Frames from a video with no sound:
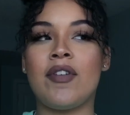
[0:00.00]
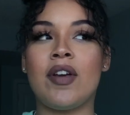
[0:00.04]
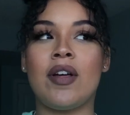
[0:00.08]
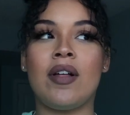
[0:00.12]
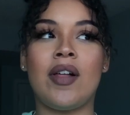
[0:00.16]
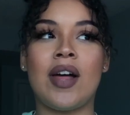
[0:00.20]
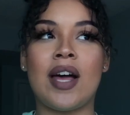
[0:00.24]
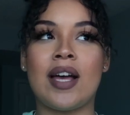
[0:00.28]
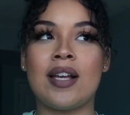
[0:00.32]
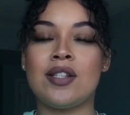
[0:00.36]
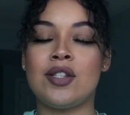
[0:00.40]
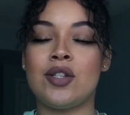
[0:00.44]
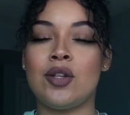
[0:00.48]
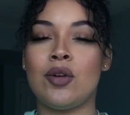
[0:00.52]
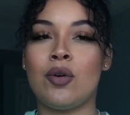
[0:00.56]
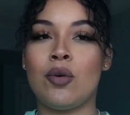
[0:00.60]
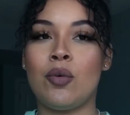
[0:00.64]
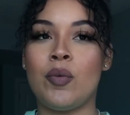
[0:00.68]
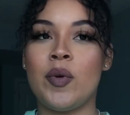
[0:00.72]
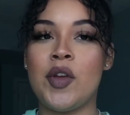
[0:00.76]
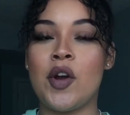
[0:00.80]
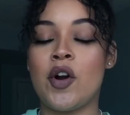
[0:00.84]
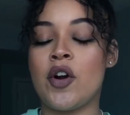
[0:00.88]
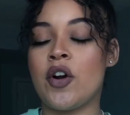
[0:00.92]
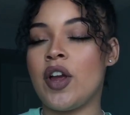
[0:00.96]
feel as though
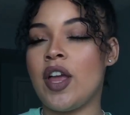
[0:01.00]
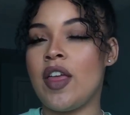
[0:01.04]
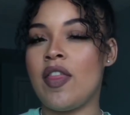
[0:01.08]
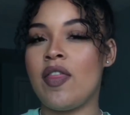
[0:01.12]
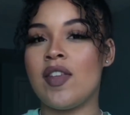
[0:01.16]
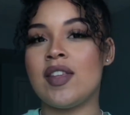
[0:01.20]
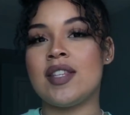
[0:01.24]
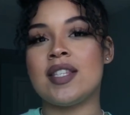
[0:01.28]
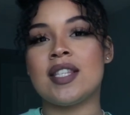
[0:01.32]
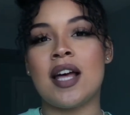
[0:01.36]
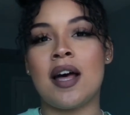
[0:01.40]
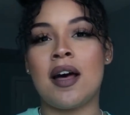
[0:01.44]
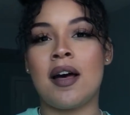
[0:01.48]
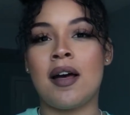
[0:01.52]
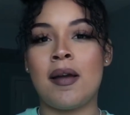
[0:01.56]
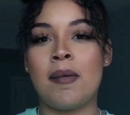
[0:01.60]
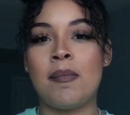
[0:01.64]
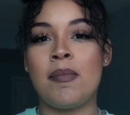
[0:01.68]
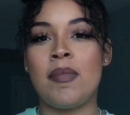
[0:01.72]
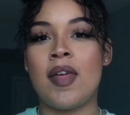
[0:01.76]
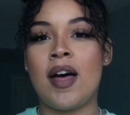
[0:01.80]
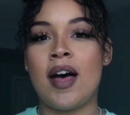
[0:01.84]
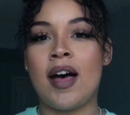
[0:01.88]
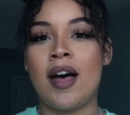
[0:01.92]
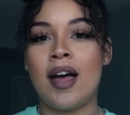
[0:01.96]
we are in the
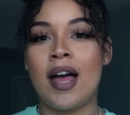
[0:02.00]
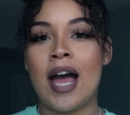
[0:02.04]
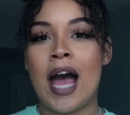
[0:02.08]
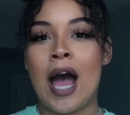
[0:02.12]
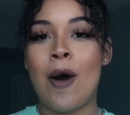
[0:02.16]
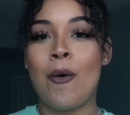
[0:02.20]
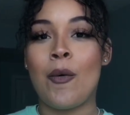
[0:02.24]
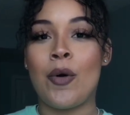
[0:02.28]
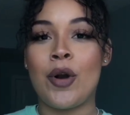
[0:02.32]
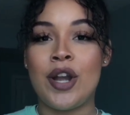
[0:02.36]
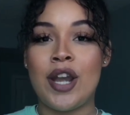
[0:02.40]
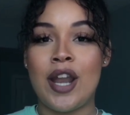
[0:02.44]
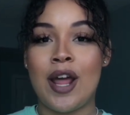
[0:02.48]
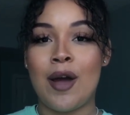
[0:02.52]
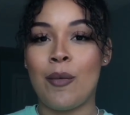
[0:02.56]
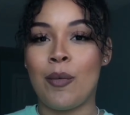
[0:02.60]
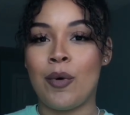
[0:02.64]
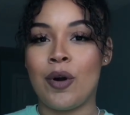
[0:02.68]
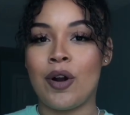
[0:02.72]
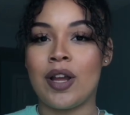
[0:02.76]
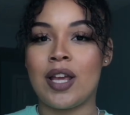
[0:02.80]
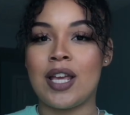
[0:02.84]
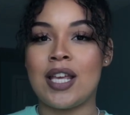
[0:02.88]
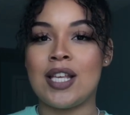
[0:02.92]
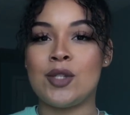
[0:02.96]
time that our
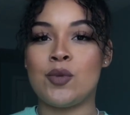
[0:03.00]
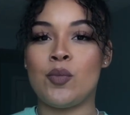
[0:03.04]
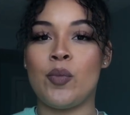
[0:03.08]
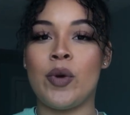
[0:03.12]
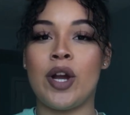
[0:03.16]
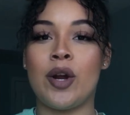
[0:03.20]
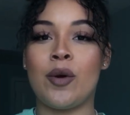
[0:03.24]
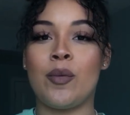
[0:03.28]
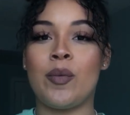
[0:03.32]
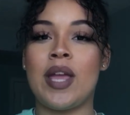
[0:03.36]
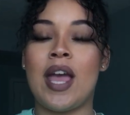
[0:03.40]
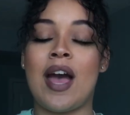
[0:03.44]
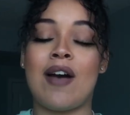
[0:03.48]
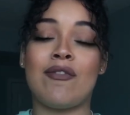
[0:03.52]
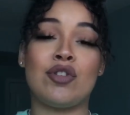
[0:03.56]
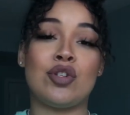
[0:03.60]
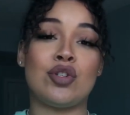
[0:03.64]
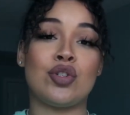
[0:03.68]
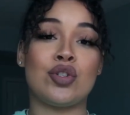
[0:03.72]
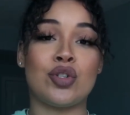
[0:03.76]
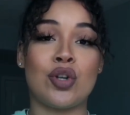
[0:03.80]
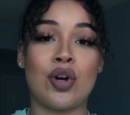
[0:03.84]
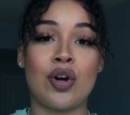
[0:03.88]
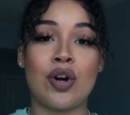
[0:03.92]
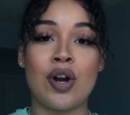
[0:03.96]
network is where we have to
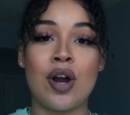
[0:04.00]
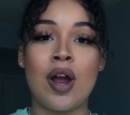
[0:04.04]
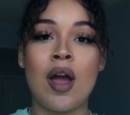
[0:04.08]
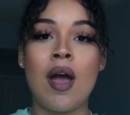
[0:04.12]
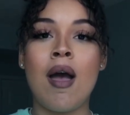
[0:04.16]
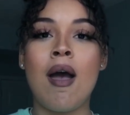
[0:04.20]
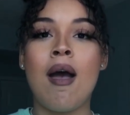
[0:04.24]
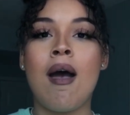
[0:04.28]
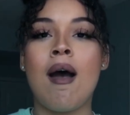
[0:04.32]
start.